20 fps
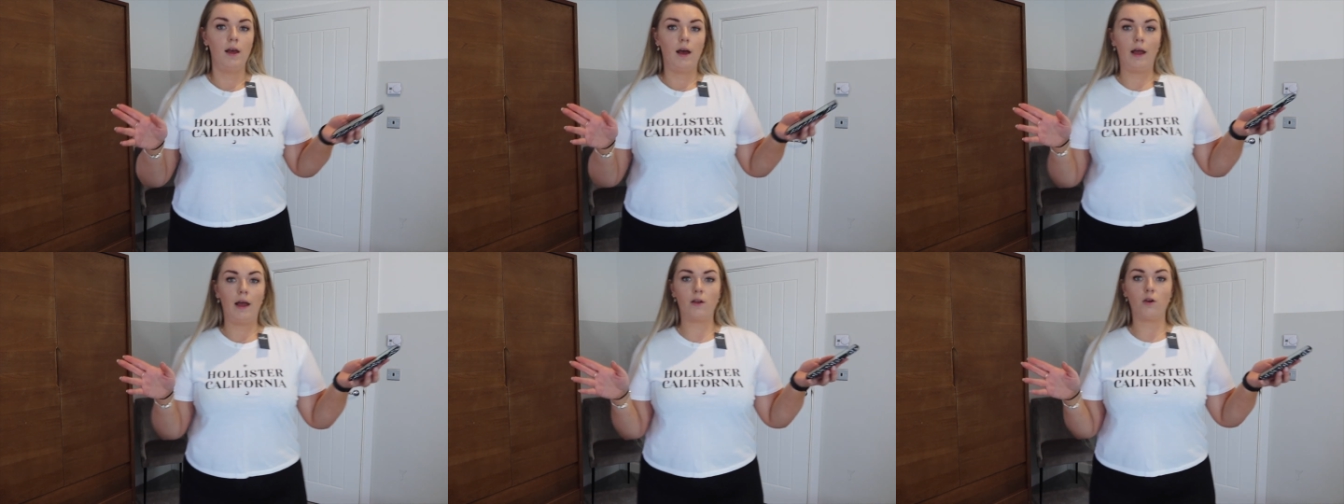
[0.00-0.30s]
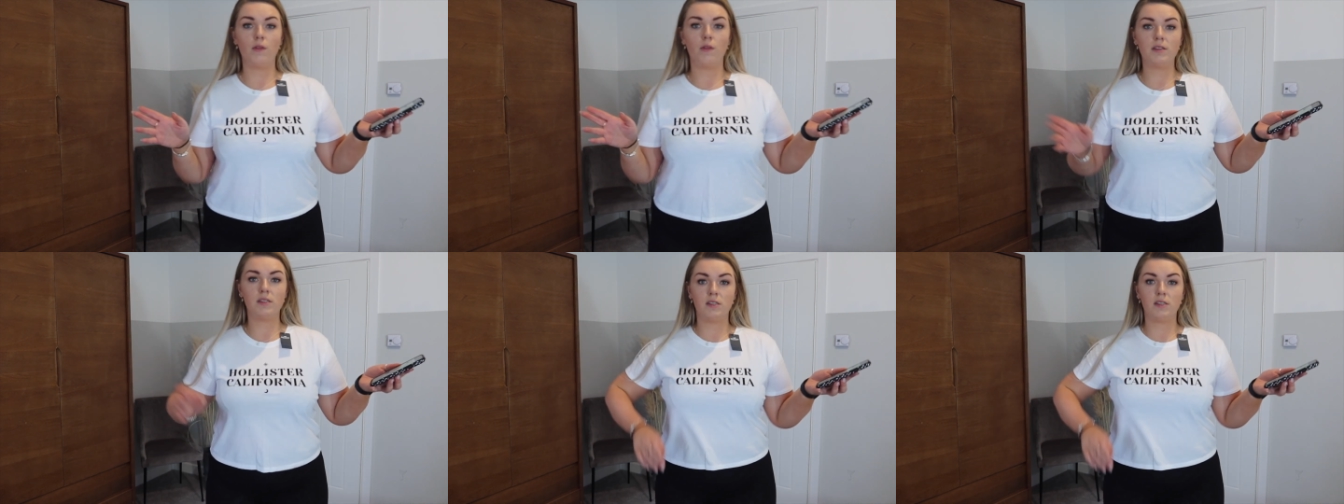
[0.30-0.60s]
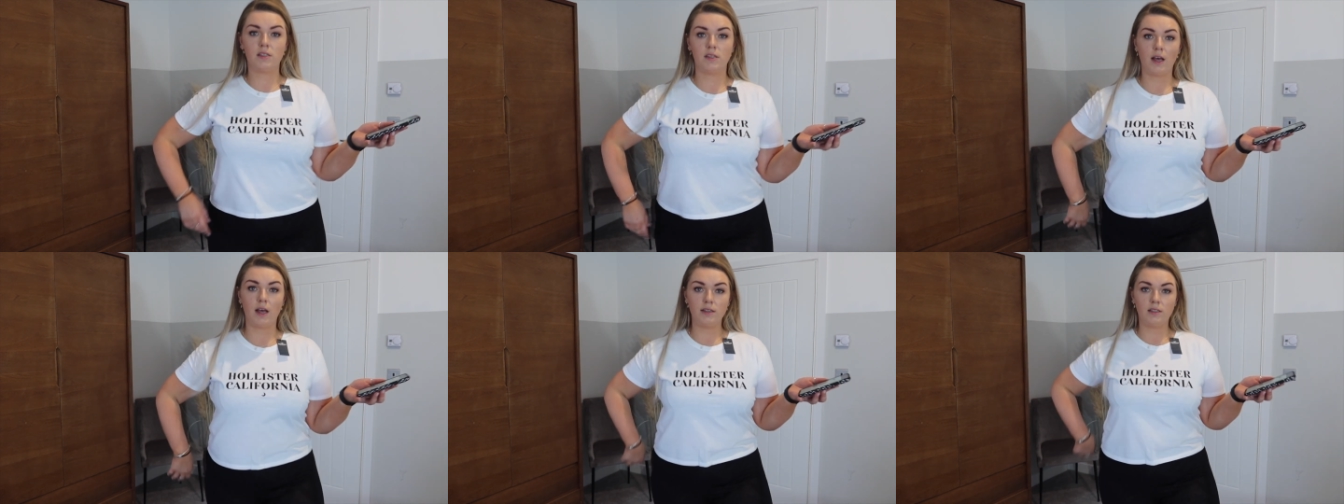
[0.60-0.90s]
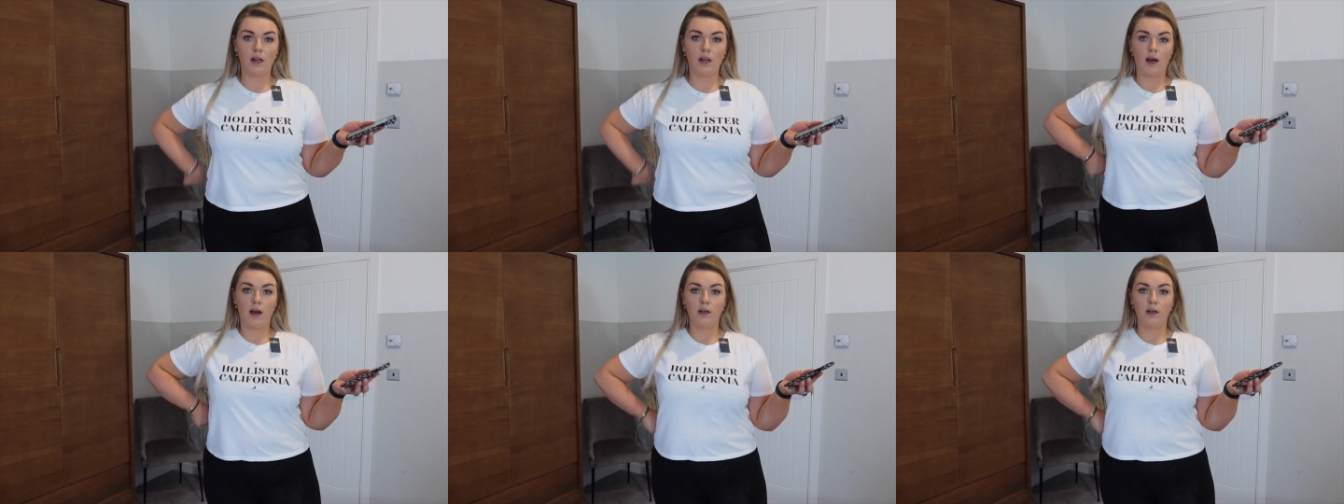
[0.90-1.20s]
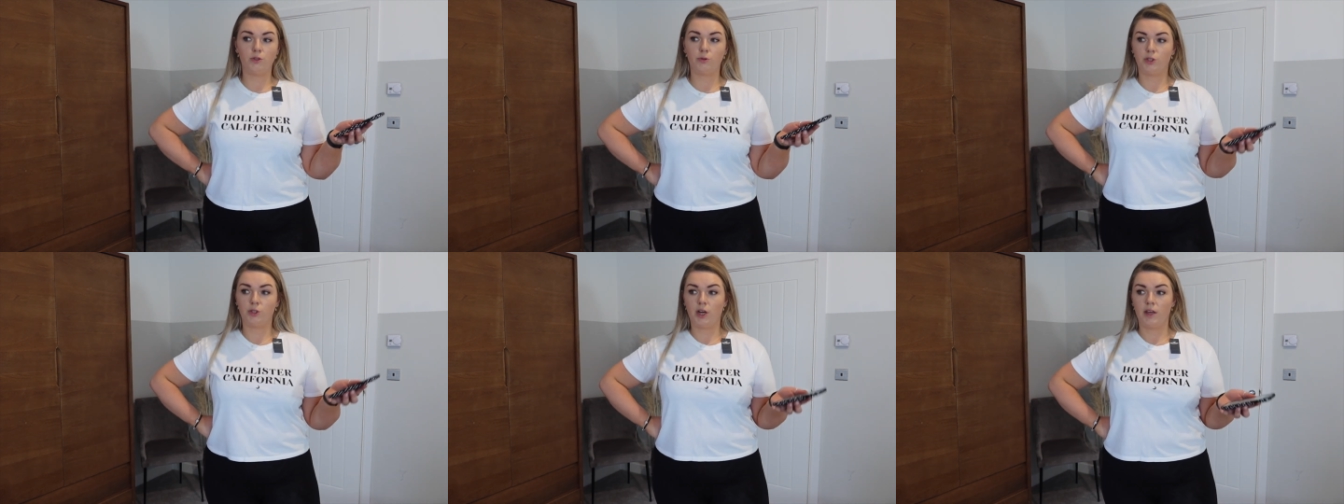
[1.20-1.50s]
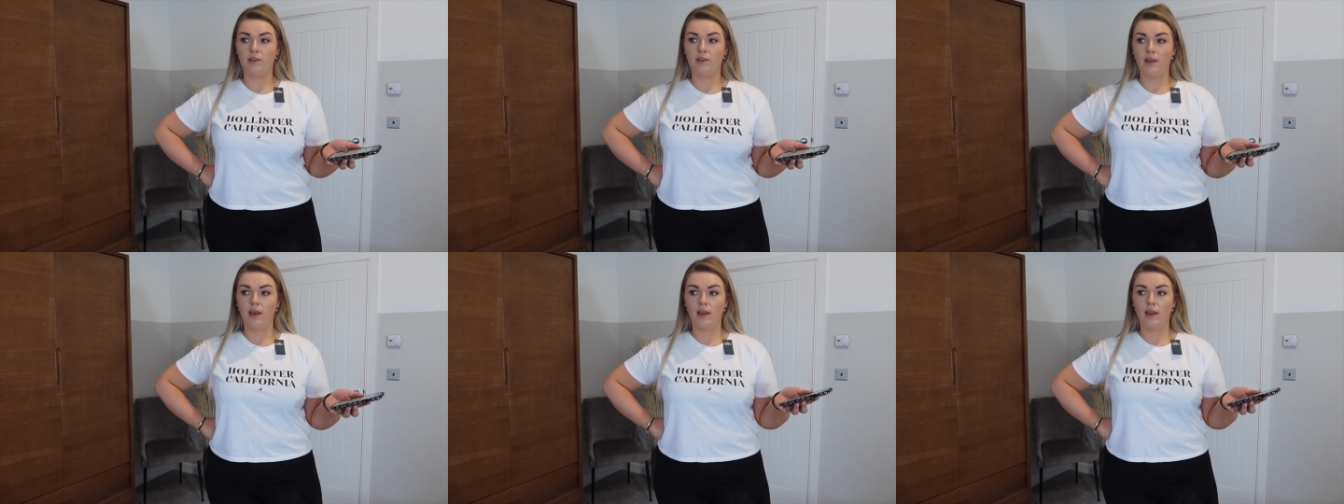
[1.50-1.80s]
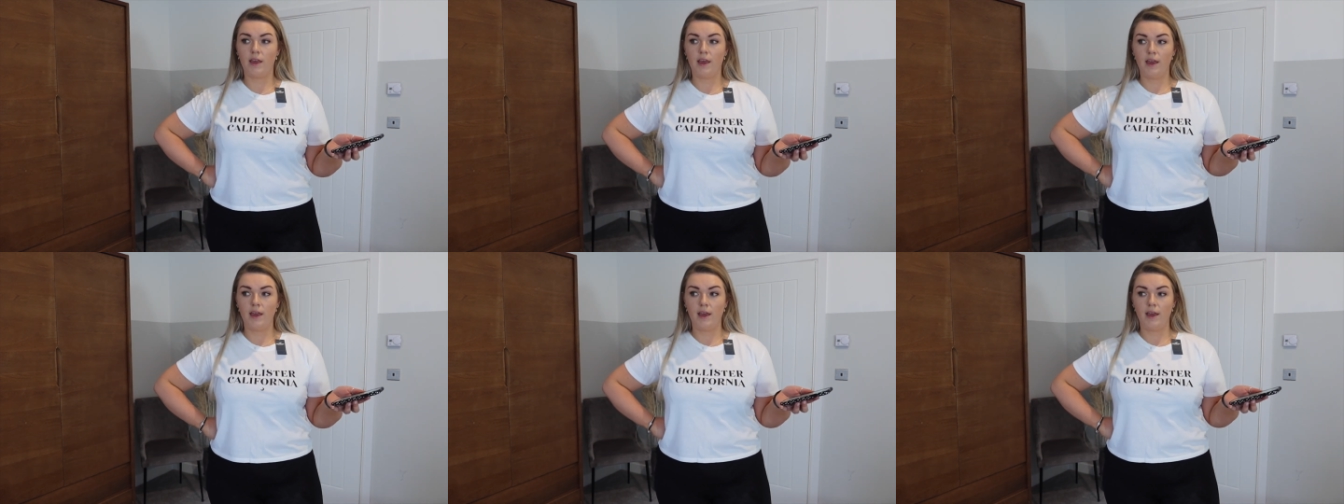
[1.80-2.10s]
I got this in a size large, which I
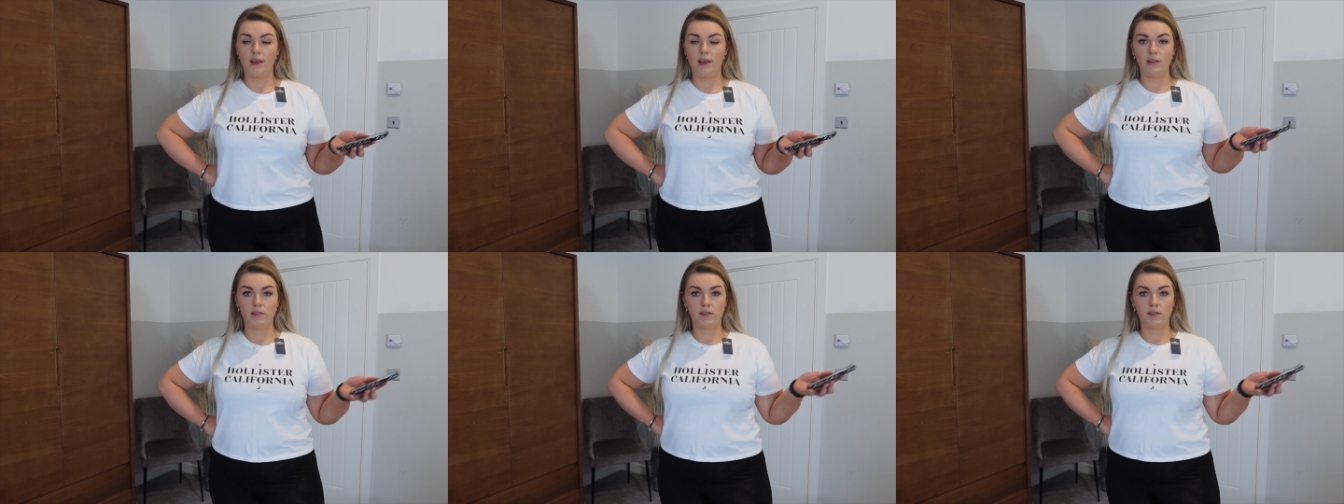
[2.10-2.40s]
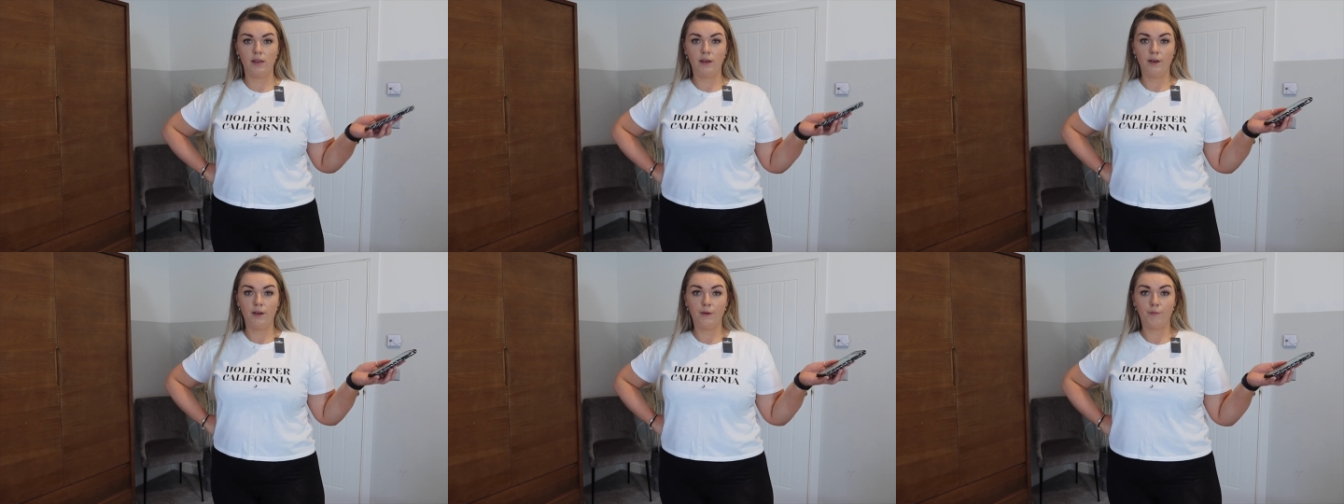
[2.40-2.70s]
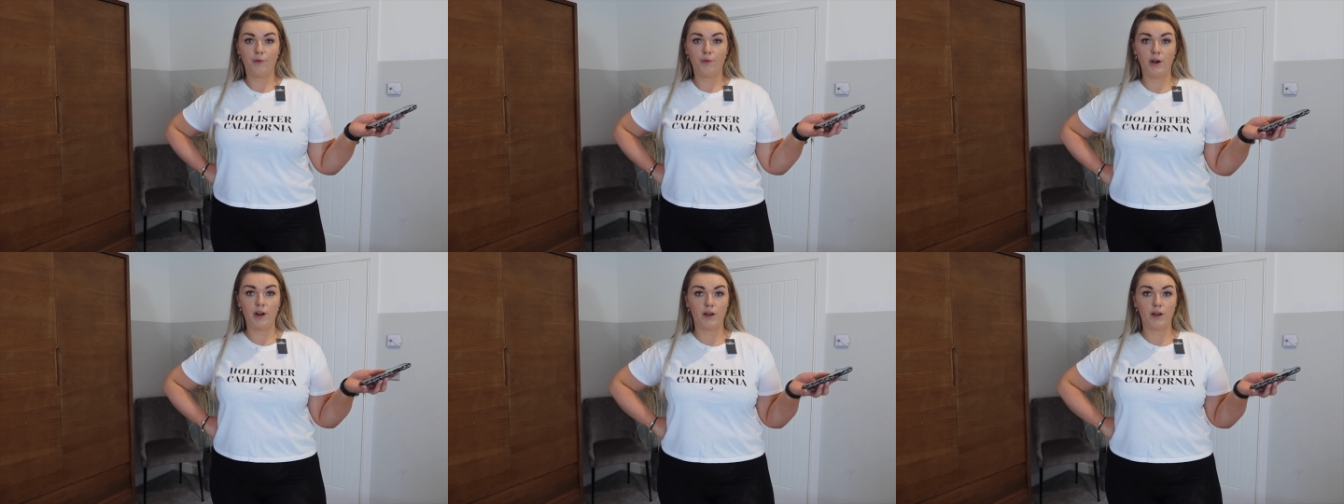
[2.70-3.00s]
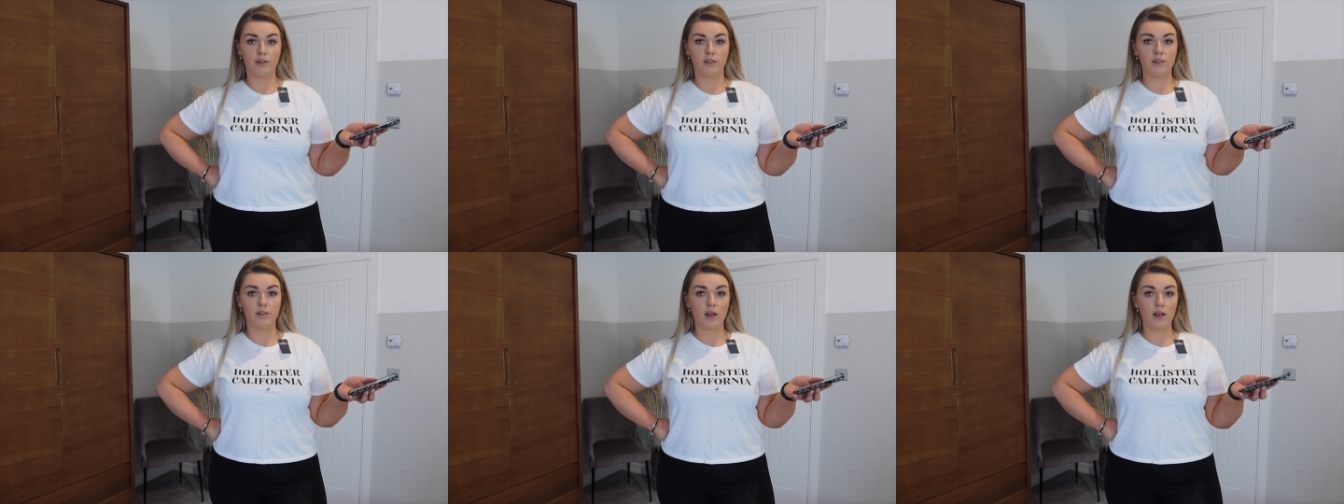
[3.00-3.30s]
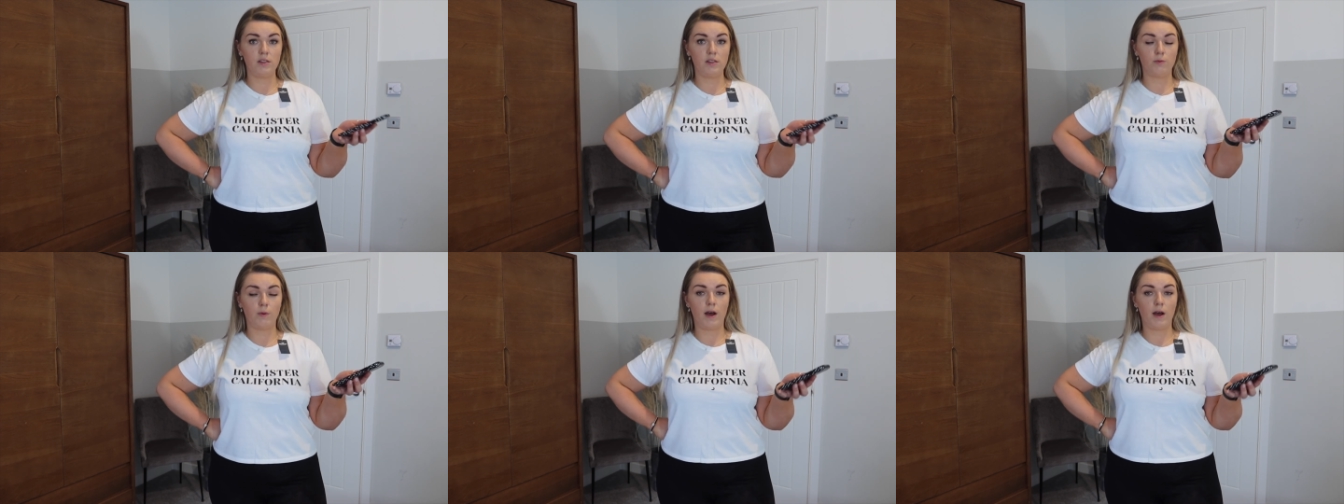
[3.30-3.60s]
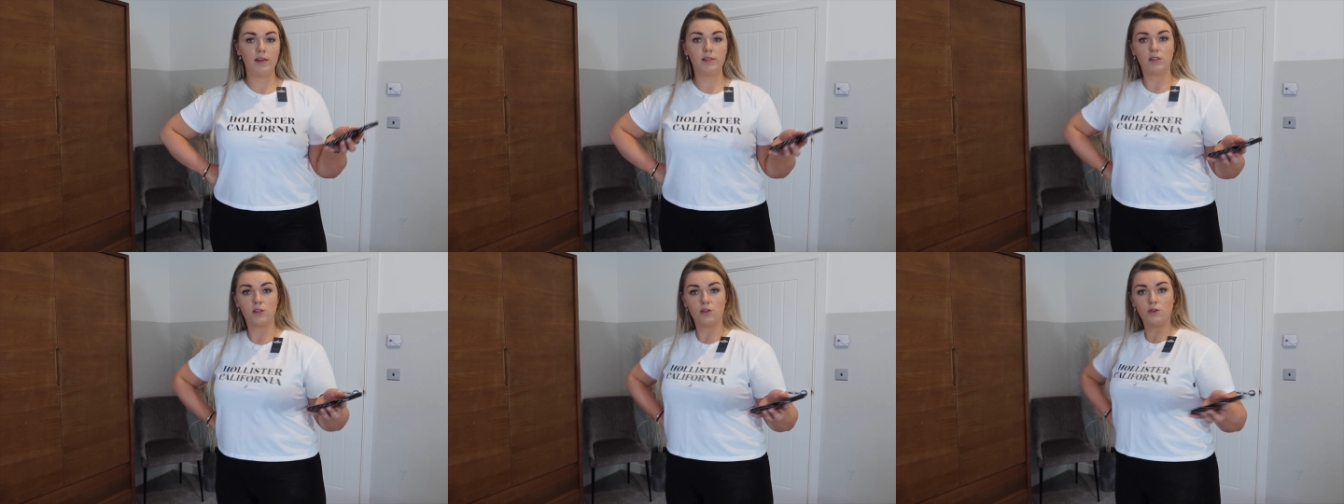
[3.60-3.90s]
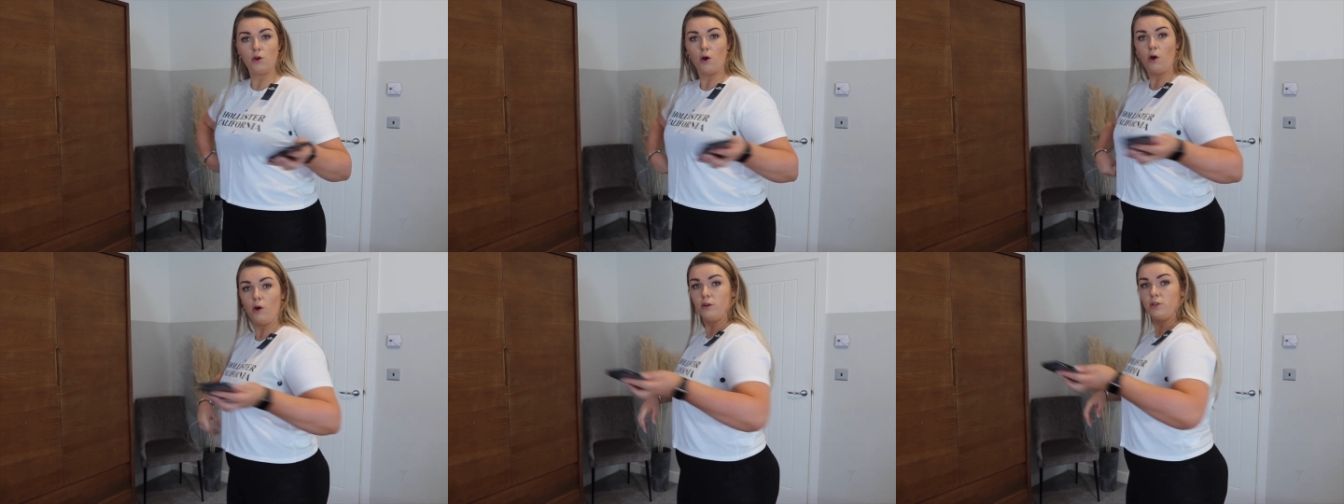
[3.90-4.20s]
think is pretty good size-wise. It's
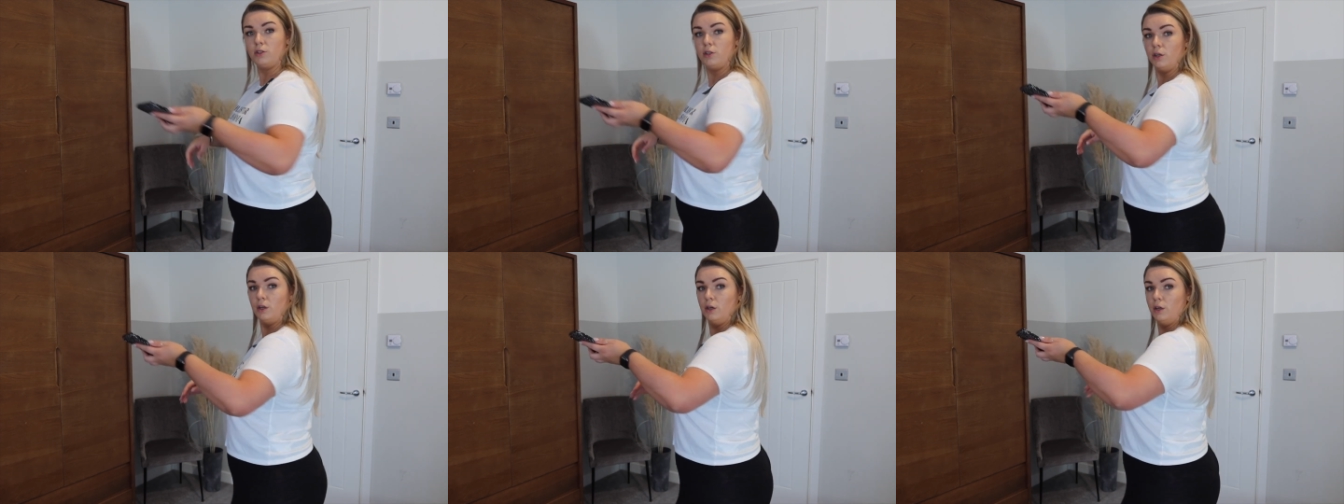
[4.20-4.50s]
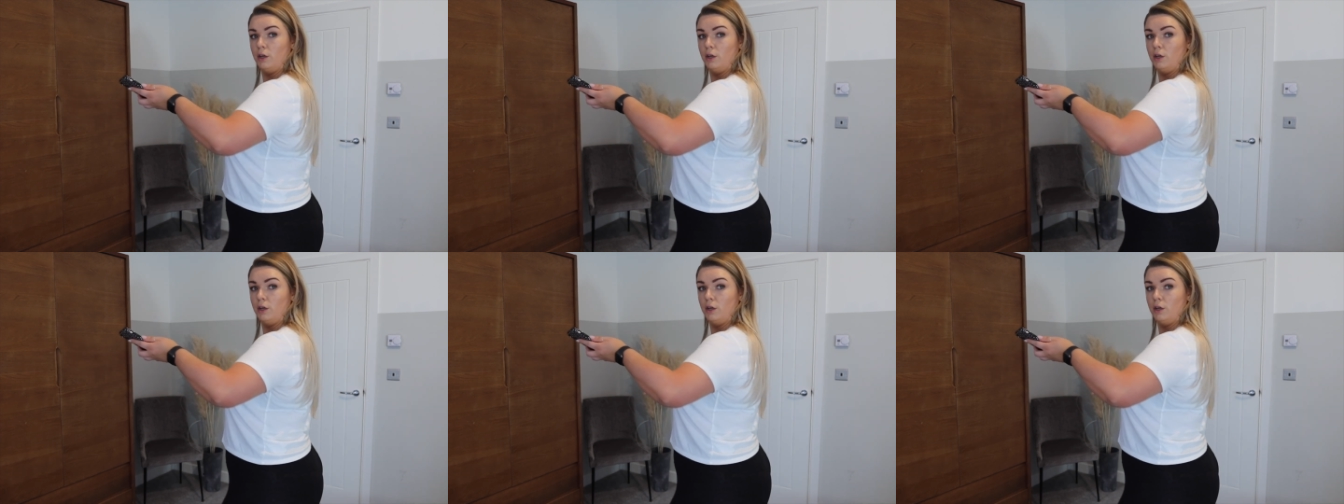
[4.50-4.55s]
not